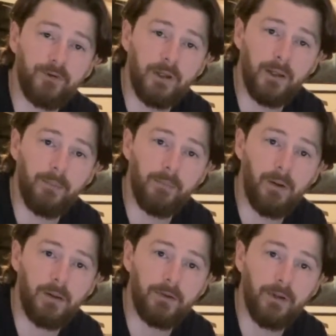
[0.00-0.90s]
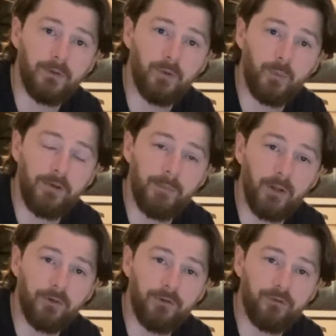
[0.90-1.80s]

You know, you're with me on this